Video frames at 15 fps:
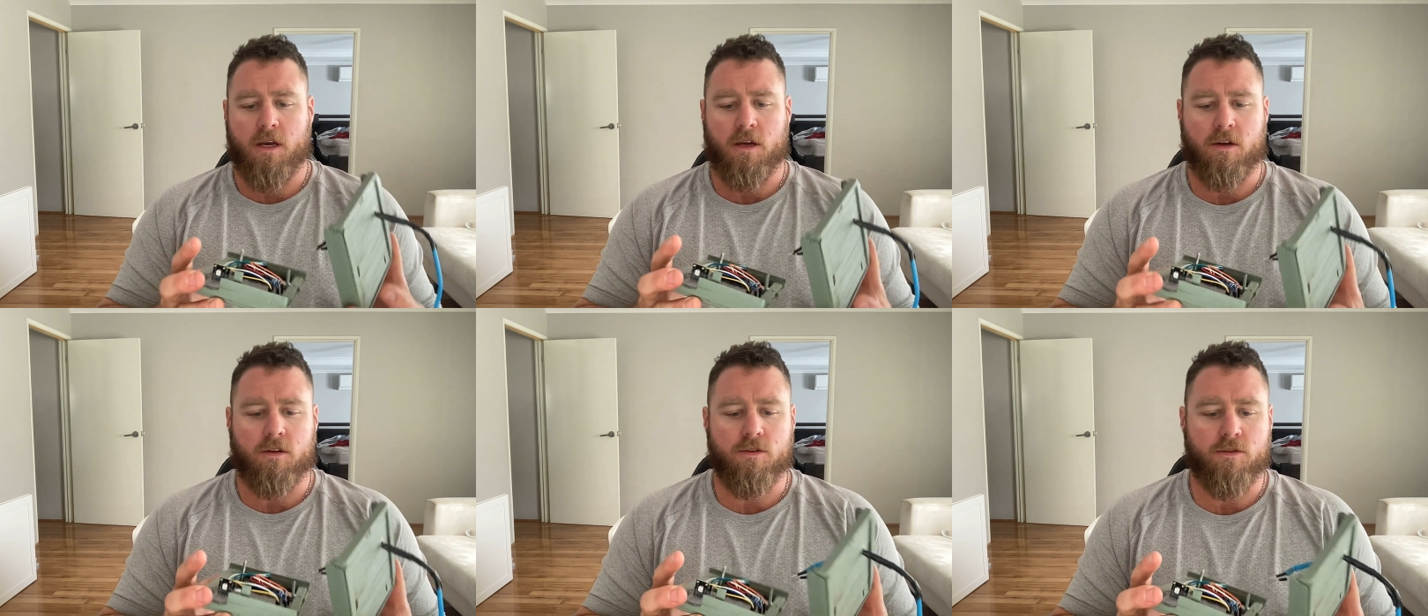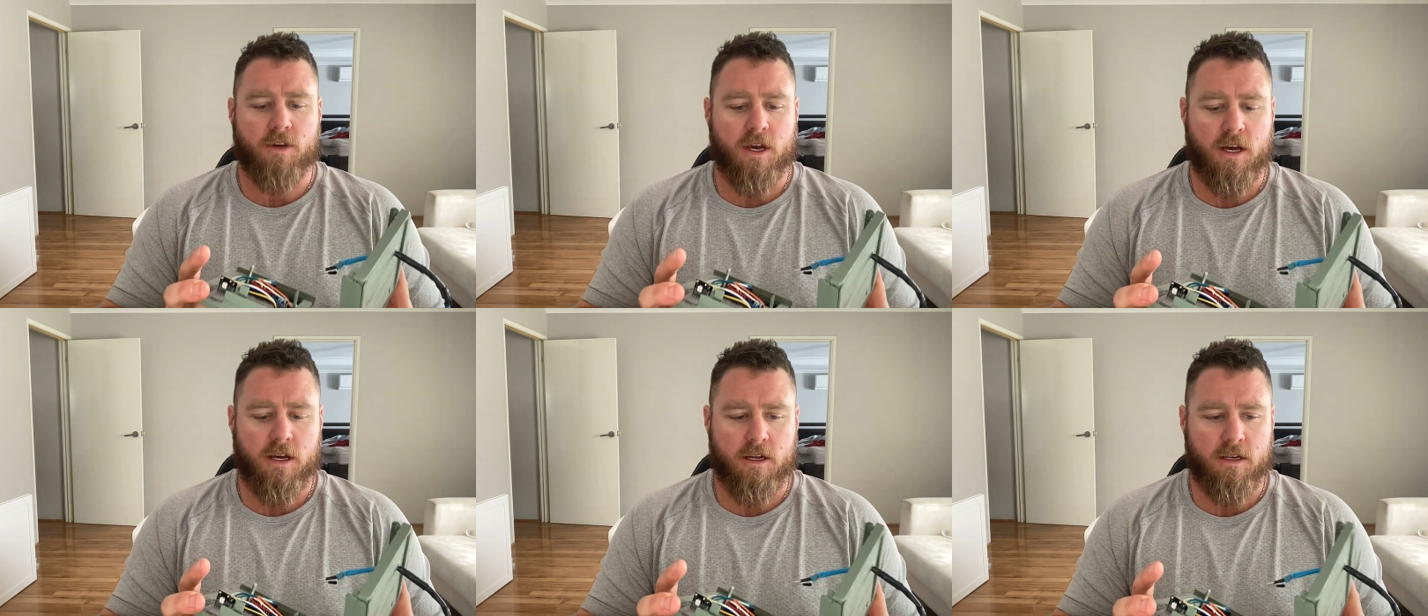glue
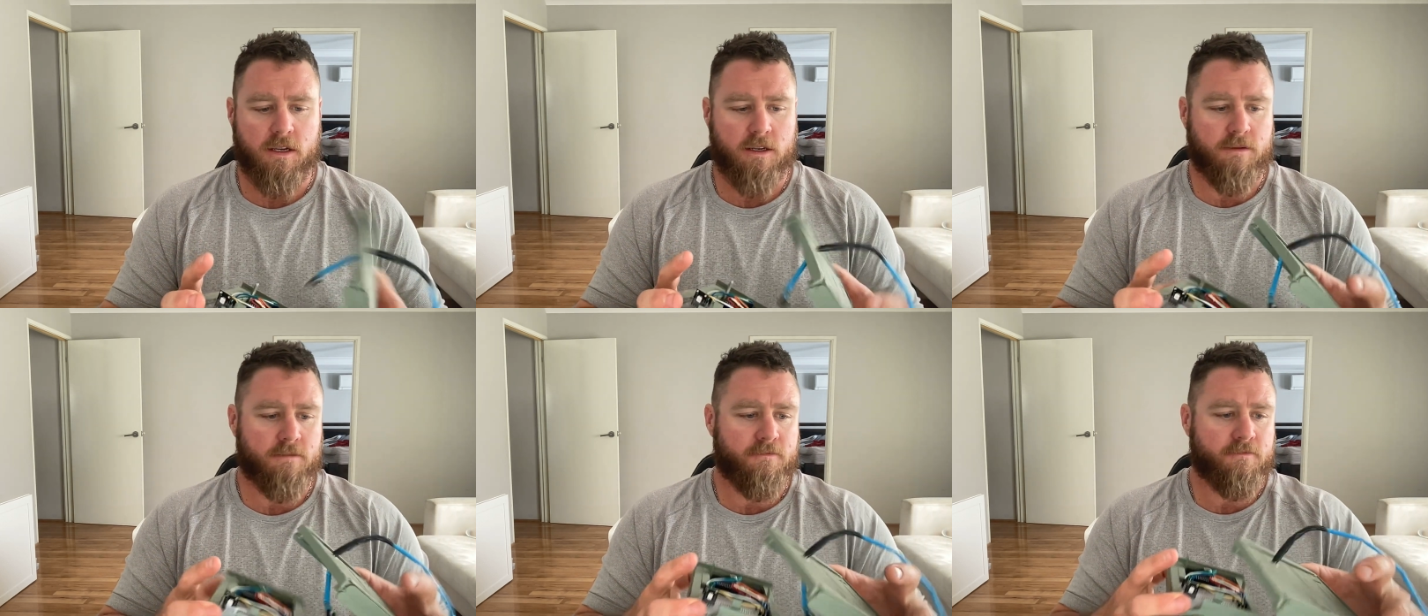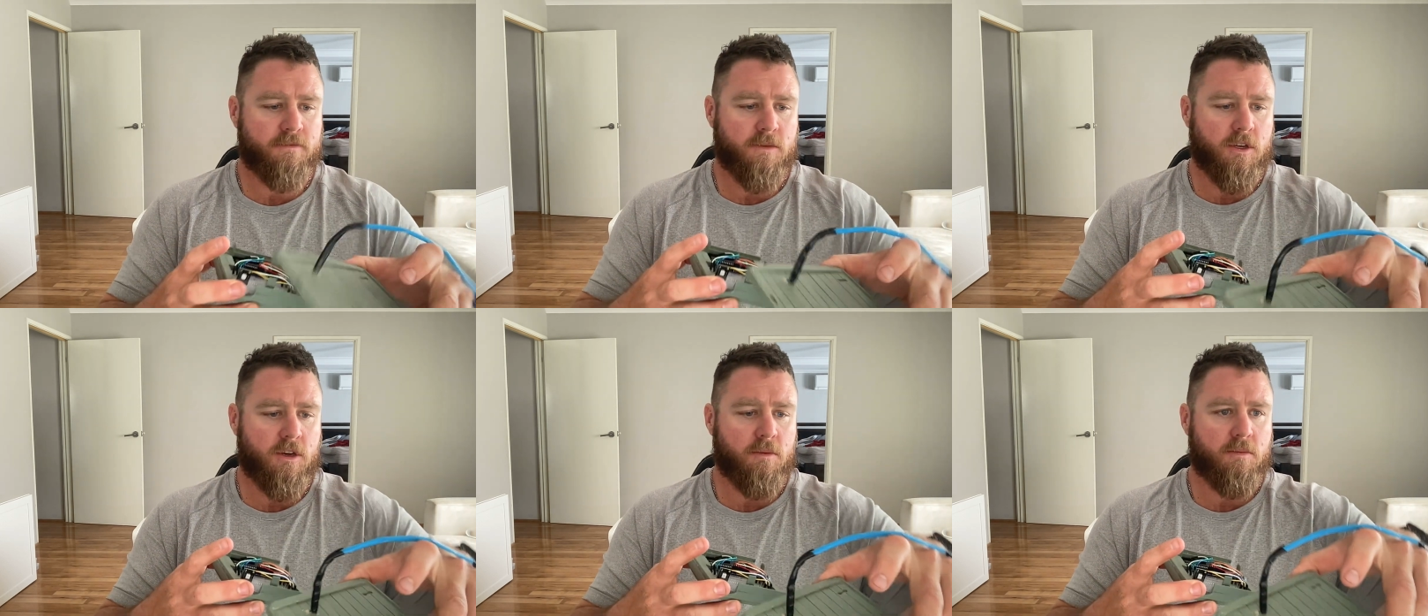gun
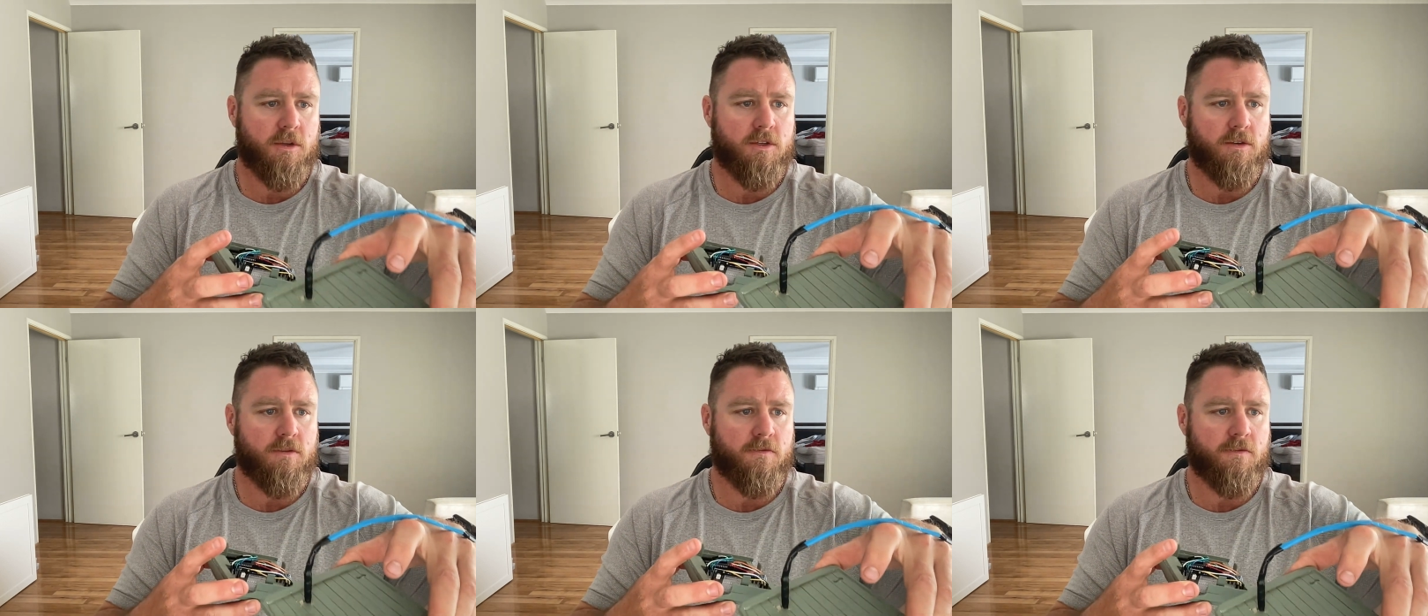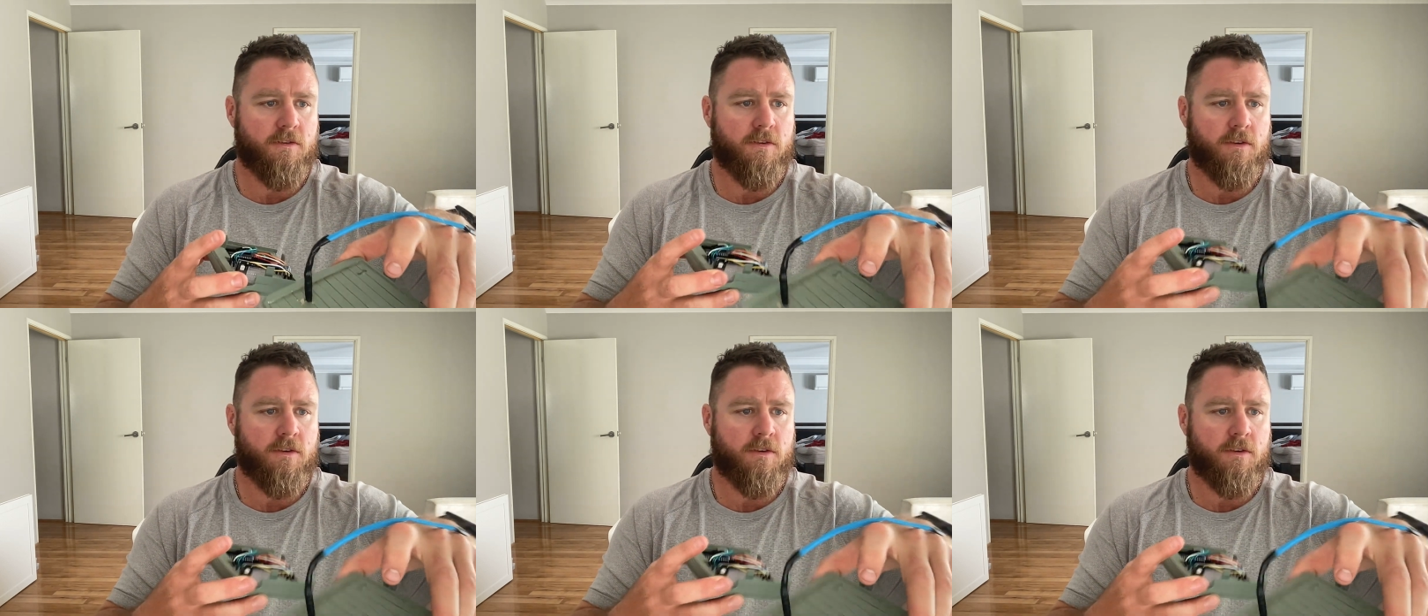and bits of